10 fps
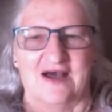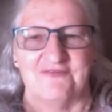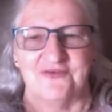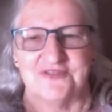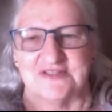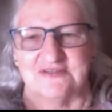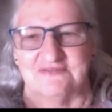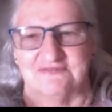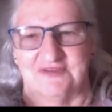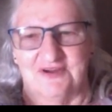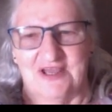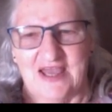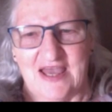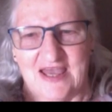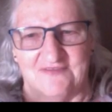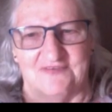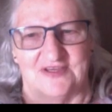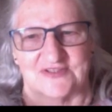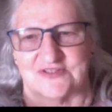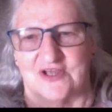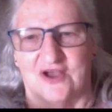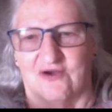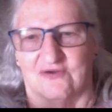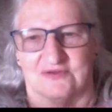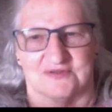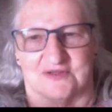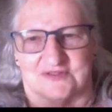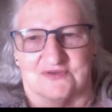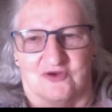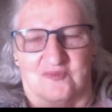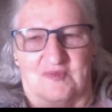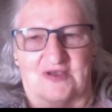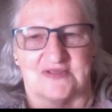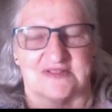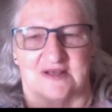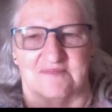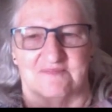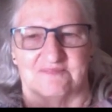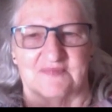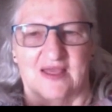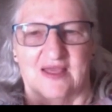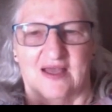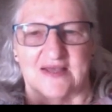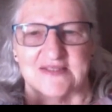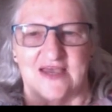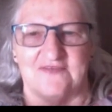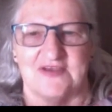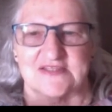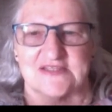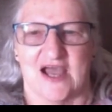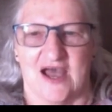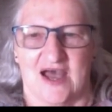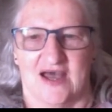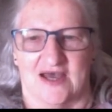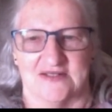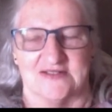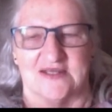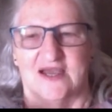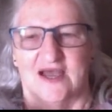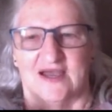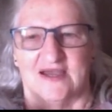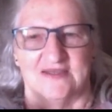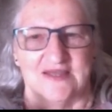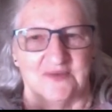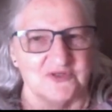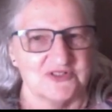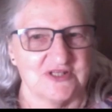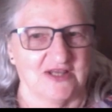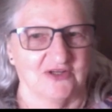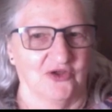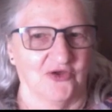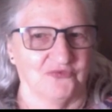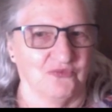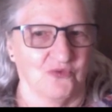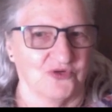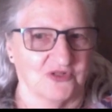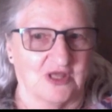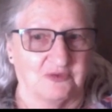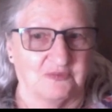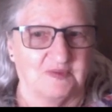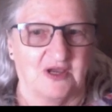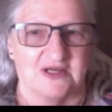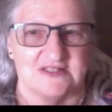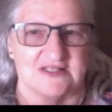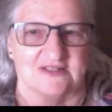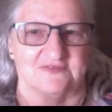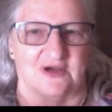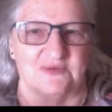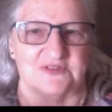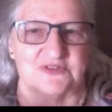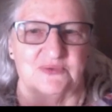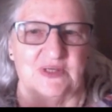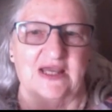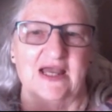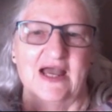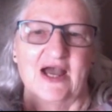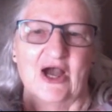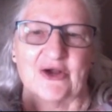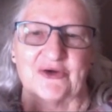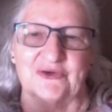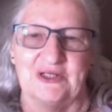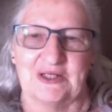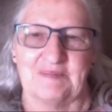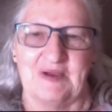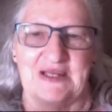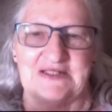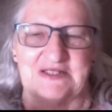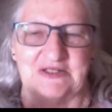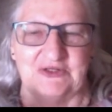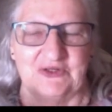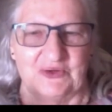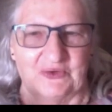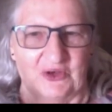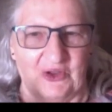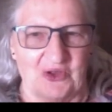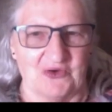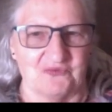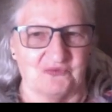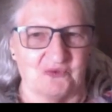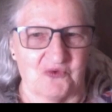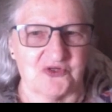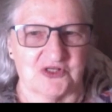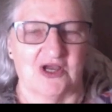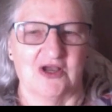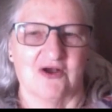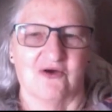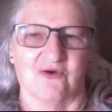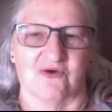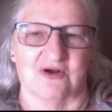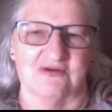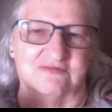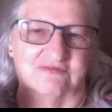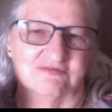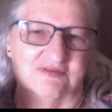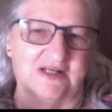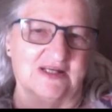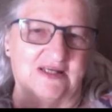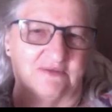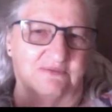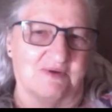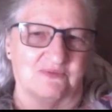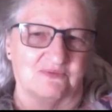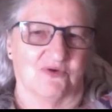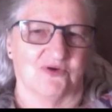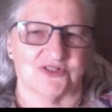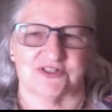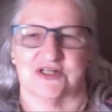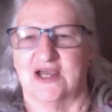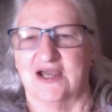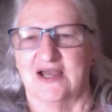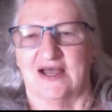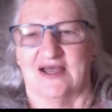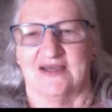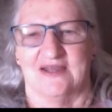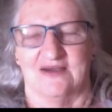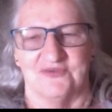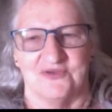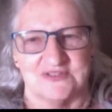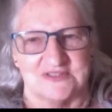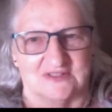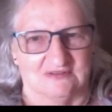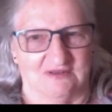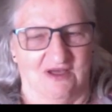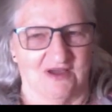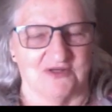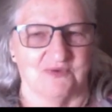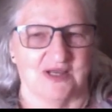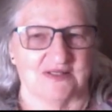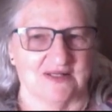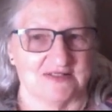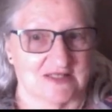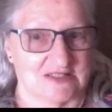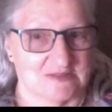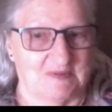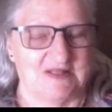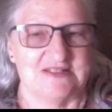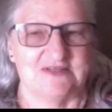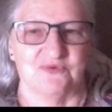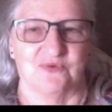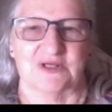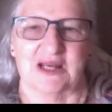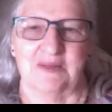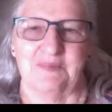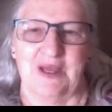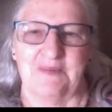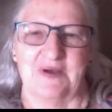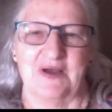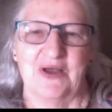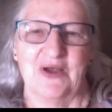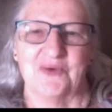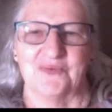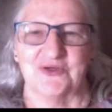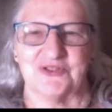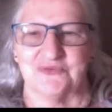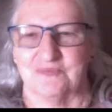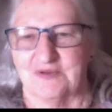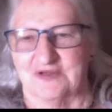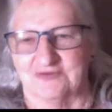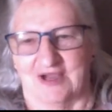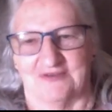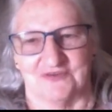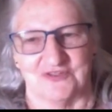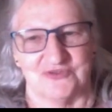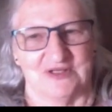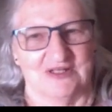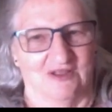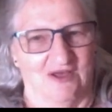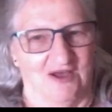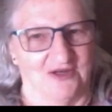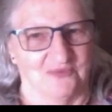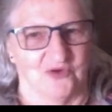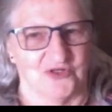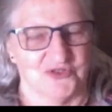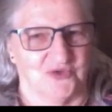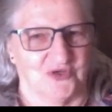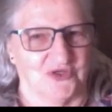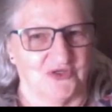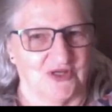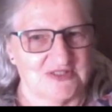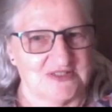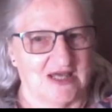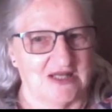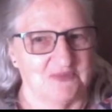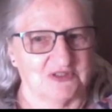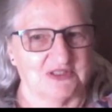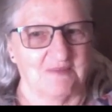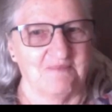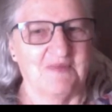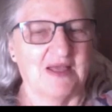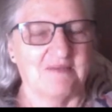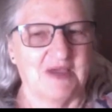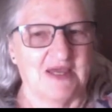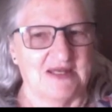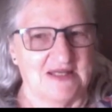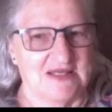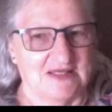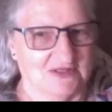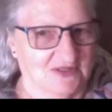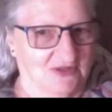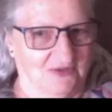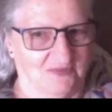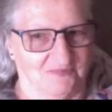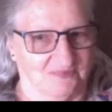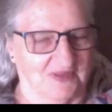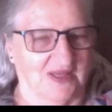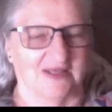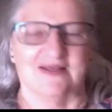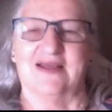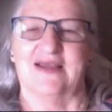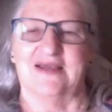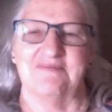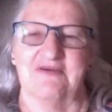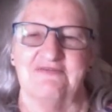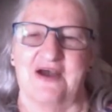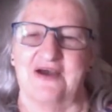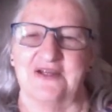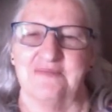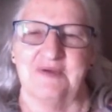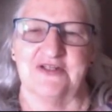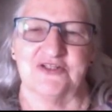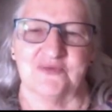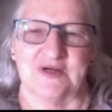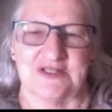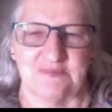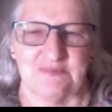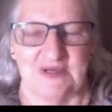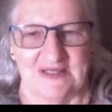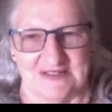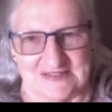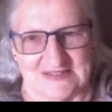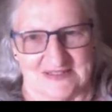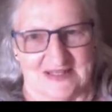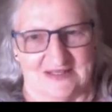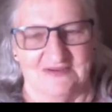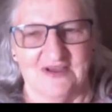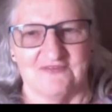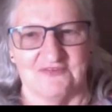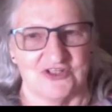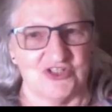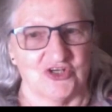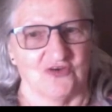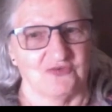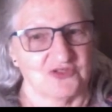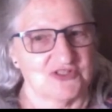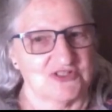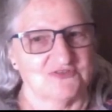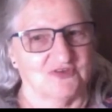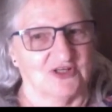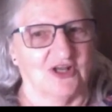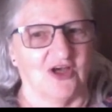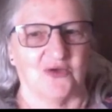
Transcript: used the very heaviest, it's almost as heavy as card, and that would take a lot of water. That would be ideal if I was doing acrylic painting, a lot of water or a really wet wash. And I've used the lighter weight, less expensive watercolor paper, which will be great for doing line and wash work, starting with pen and ink, in my fountain pens or my dip pens, and then finishing off with just very light